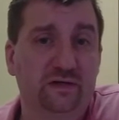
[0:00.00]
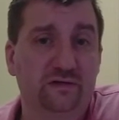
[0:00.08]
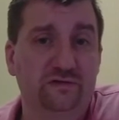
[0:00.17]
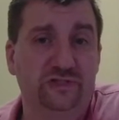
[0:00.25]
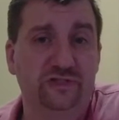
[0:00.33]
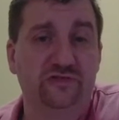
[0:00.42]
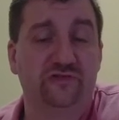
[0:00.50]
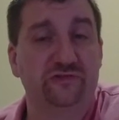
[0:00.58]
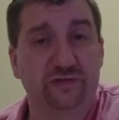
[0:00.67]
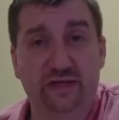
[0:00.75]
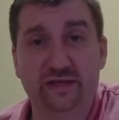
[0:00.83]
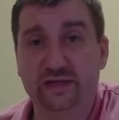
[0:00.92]
Jesus
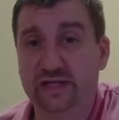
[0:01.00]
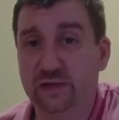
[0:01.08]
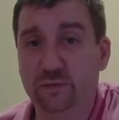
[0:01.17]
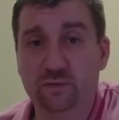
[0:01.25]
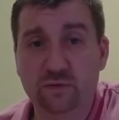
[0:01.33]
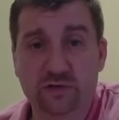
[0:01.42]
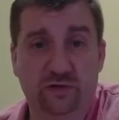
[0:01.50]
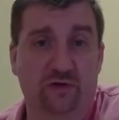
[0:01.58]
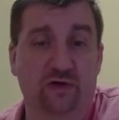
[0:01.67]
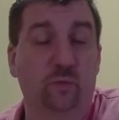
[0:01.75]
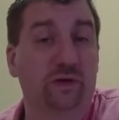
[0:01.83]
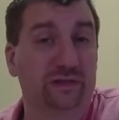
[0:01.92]
said that he would
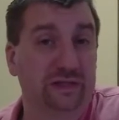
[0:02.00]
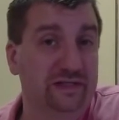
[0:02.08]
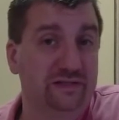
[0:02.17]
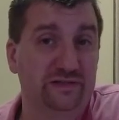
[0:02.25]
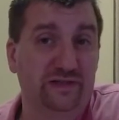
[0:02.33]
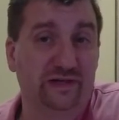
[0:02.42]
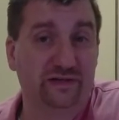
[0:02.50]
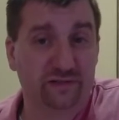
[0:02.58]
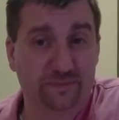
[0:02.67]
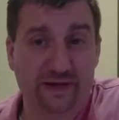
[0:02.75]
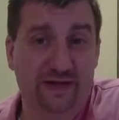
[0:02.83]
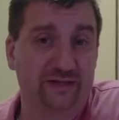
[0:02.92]
return when least
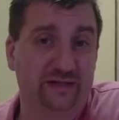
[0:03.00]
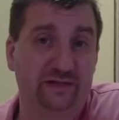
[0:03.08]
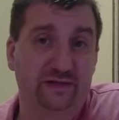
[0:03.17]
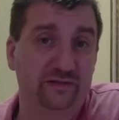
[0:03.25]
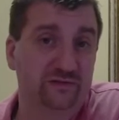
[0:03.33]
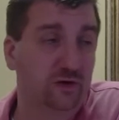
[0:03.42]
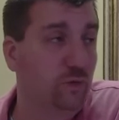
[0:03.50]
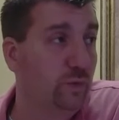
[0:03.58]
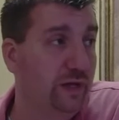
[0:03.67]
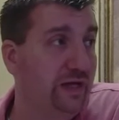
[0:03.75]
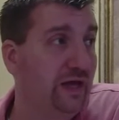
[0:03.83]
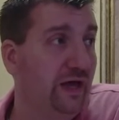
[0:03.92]
expected. And so
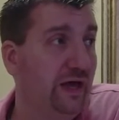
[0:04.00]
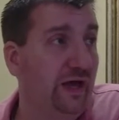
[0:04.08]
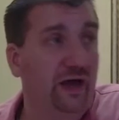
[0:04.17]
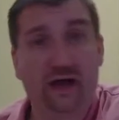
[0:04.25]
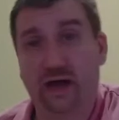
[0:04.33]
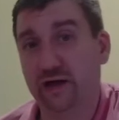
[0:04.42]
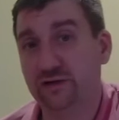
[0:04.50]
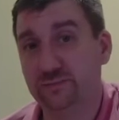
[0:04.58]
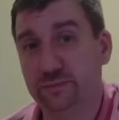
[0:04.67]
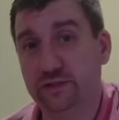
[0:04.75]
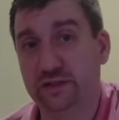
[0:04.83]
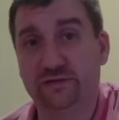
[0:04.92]
we, as
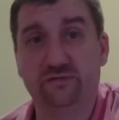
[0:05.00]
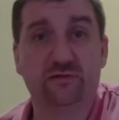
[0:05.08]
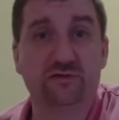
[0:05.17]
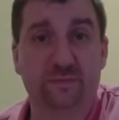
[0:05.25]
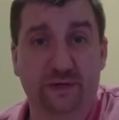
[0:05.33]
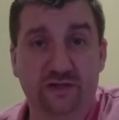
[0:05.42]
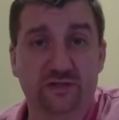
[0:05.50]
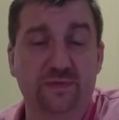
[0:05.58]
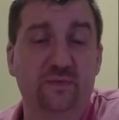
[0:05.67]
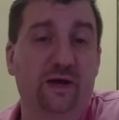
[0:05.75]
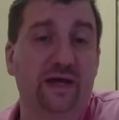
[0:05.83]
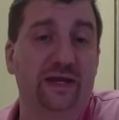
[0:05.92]
believers, must be
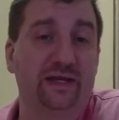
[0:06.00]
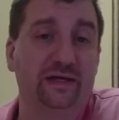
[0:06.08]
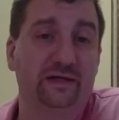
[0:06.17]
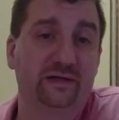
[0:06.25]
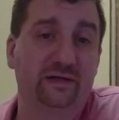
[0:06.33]
ready.